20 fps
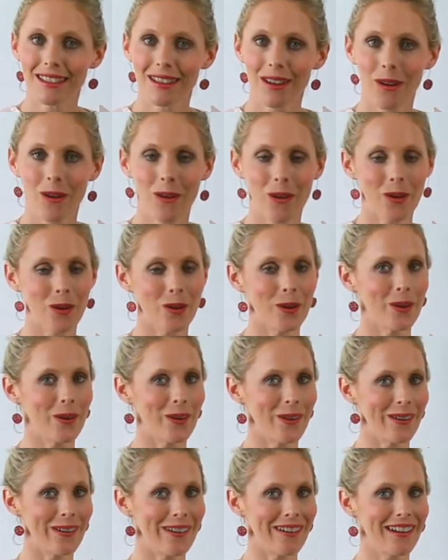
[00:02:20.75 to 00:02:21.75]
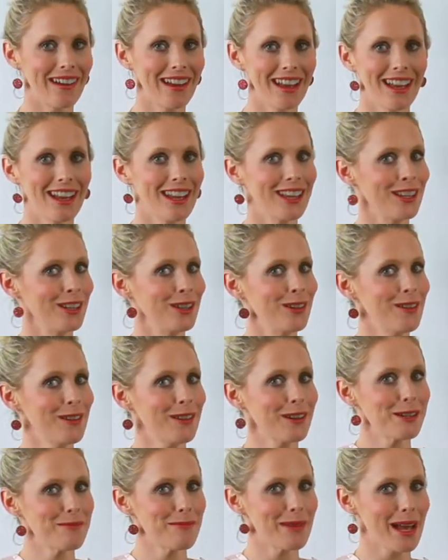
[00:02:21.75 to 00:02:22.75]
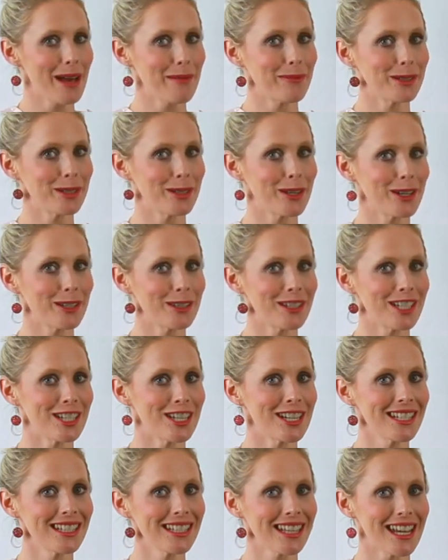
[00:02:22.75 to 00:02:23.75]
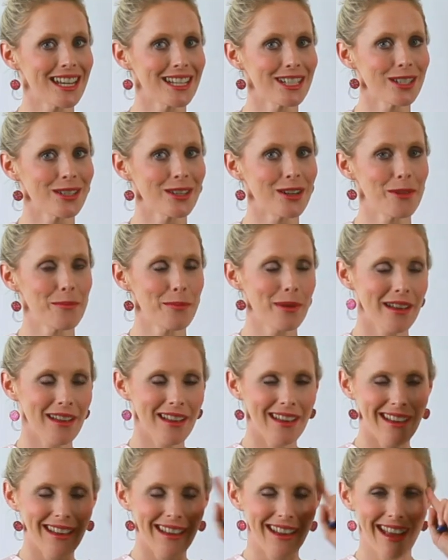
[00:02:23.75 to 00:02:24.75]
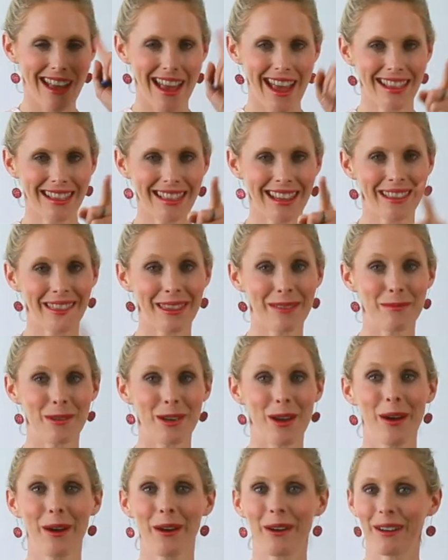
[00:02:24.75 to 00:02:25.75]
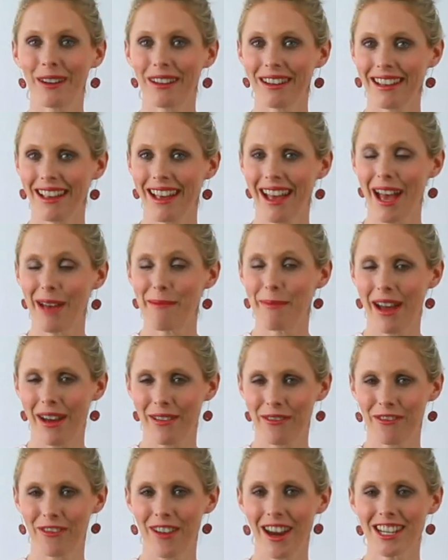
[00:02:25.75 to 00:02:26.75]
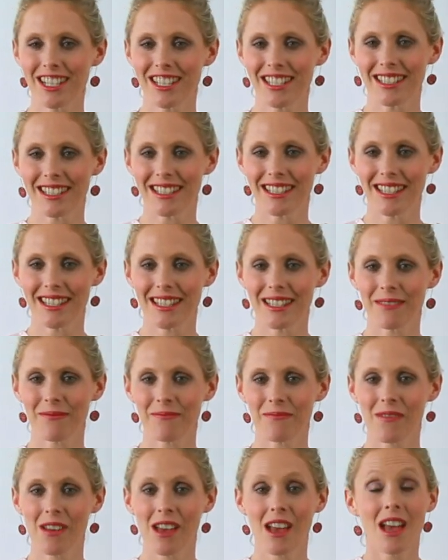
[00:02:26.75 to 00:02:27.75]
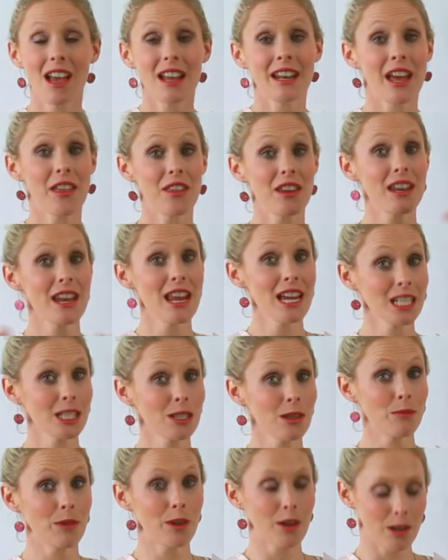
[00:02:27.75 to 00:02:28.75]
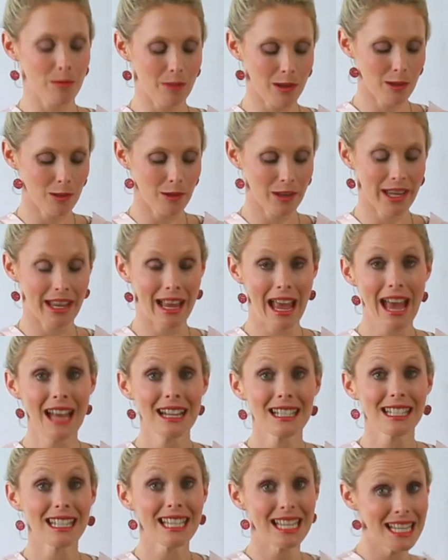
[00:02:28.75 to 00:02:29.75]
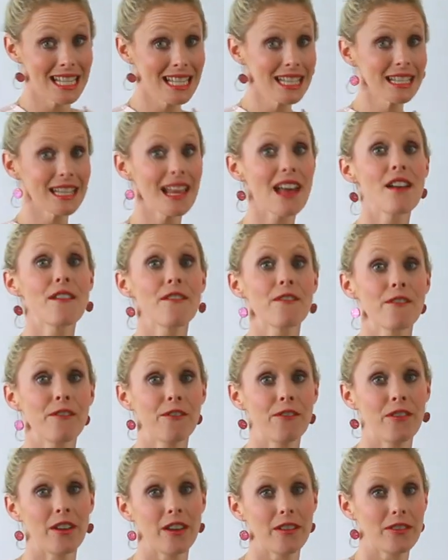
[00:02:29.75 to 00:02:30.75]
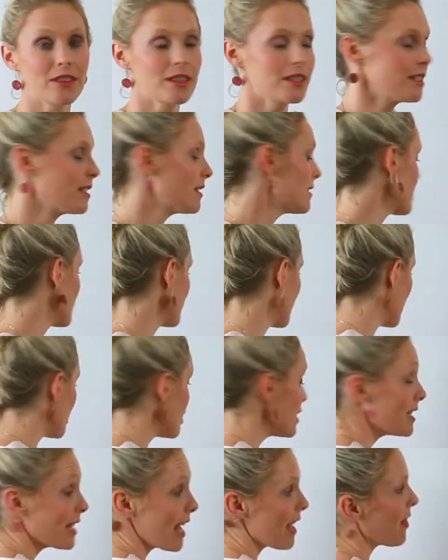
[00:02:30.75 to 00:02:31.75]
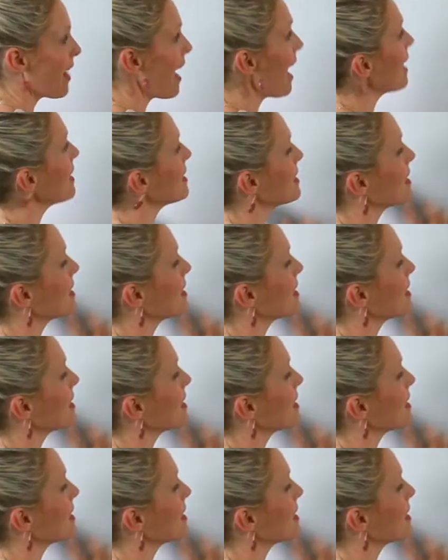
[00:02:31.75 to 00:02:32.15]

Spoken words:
Oh, you're going to be able to go to the cheesecake shop and let them know about fractions. Now the next one we're going to be looking at is fifths. Can you say that?